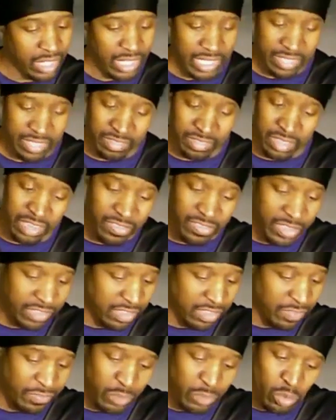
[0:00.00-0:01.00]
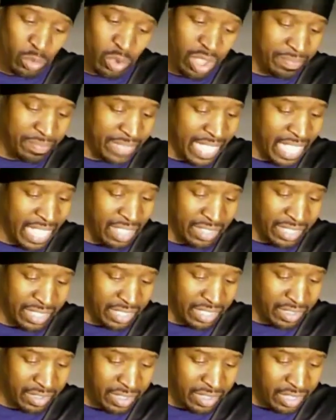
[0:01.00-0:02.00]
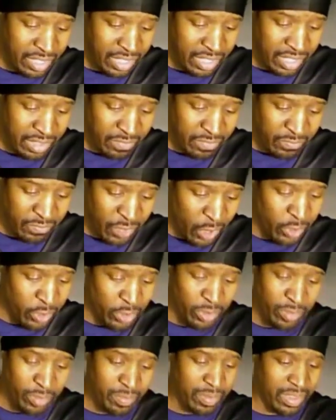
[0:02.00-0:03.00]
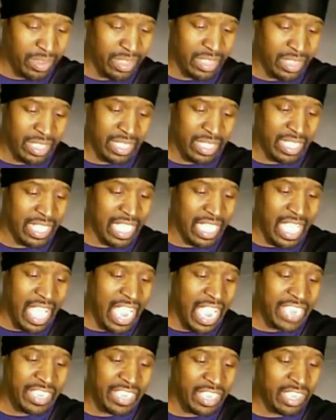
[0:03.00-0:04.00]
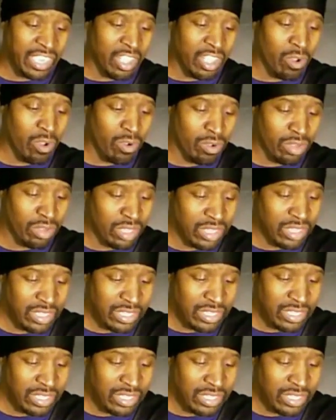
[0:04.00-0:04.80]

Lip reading: It's a few of them down here. Verb, Iron Low,